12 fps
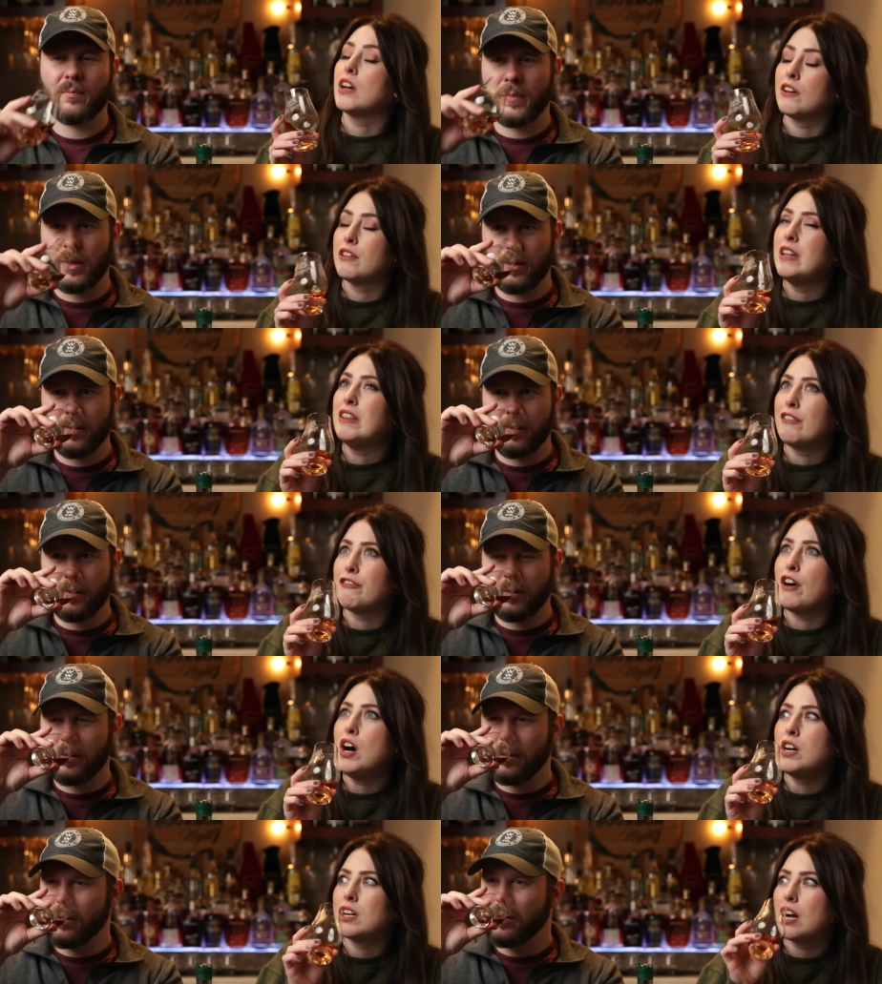Speaker 1: uh, in the
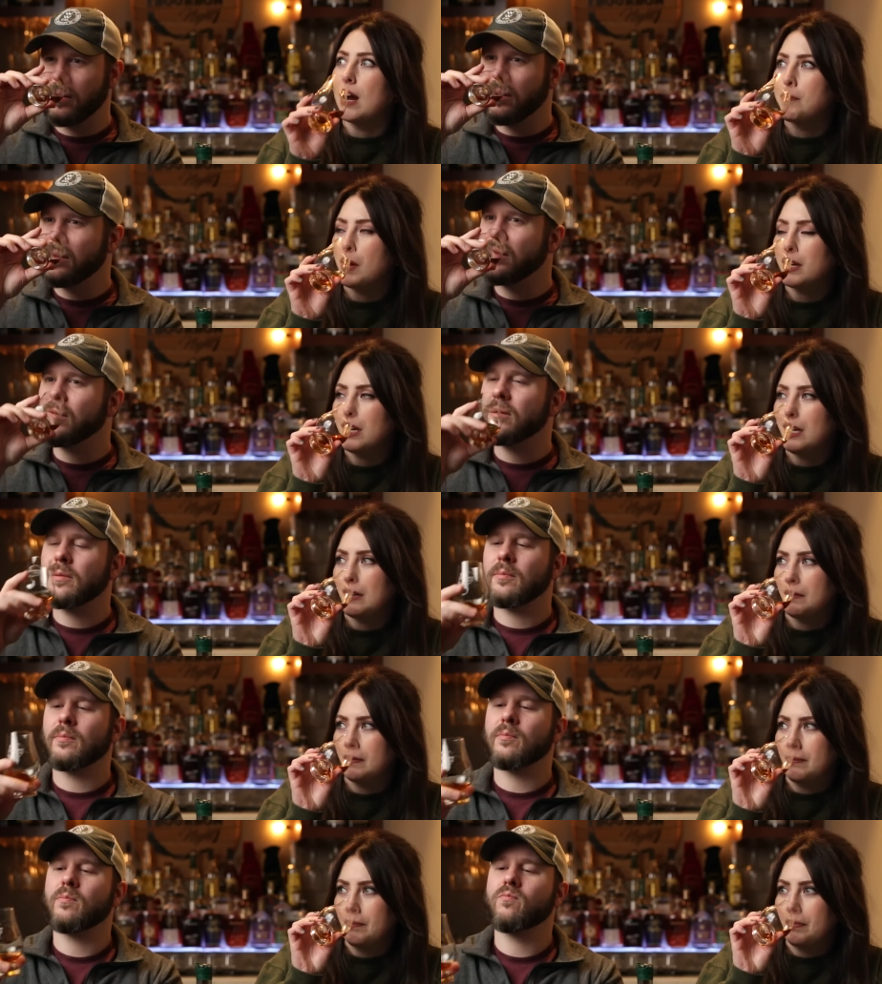funk. I'm not getting
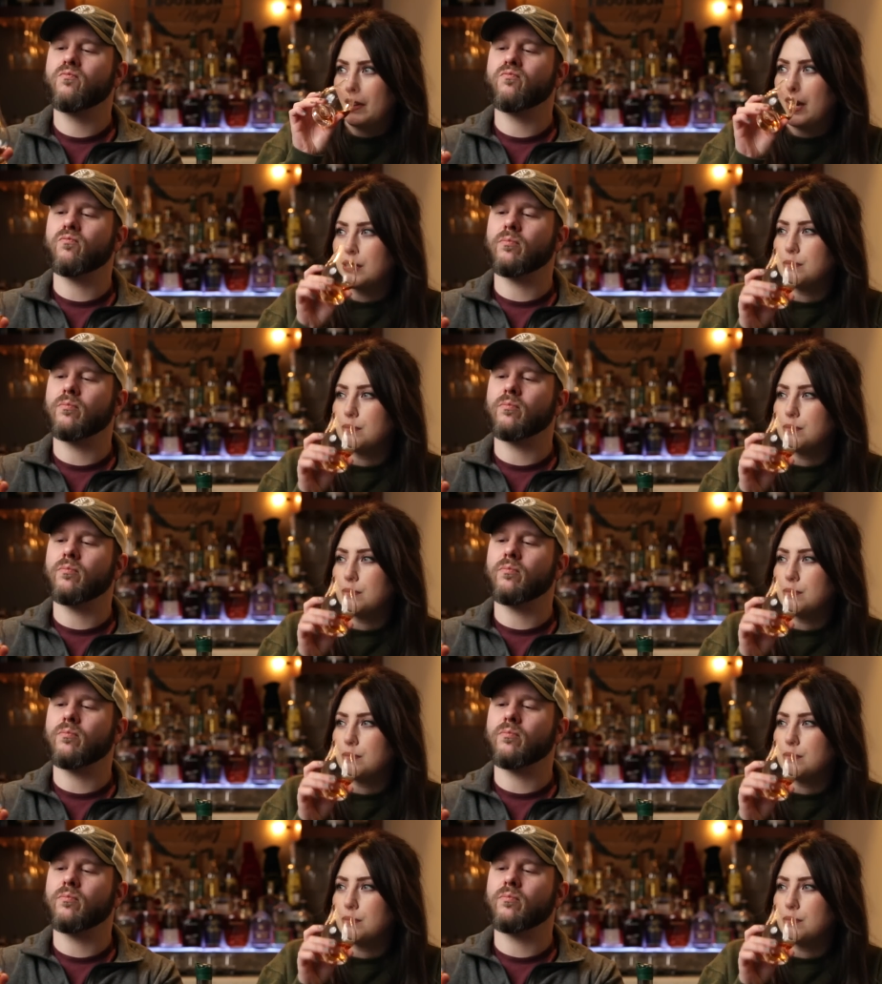mm.